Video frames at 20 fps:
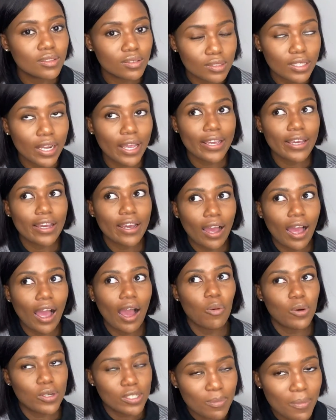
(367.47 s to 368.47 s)
Like I
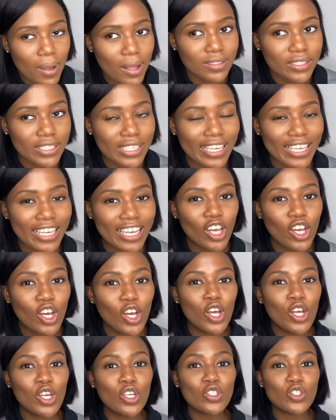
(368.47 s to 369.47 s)
was melting.
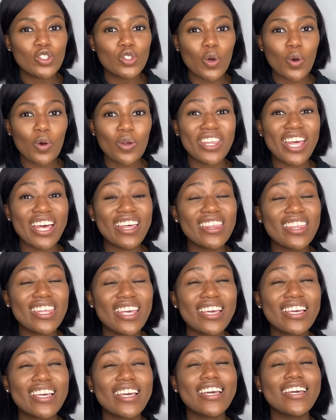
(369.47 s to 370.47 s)
So that
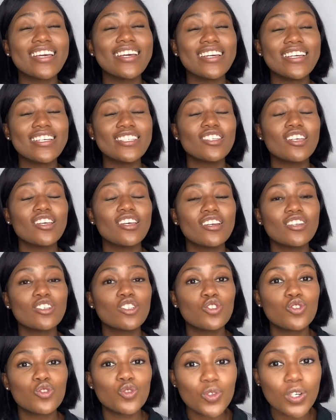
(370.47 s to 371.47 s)
thing is
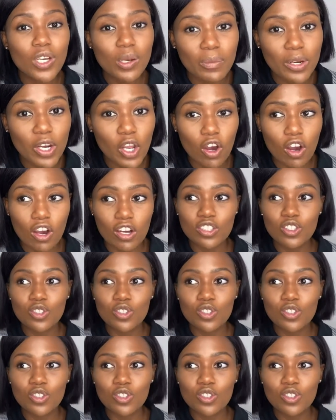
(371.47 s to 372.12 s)
extremely hot.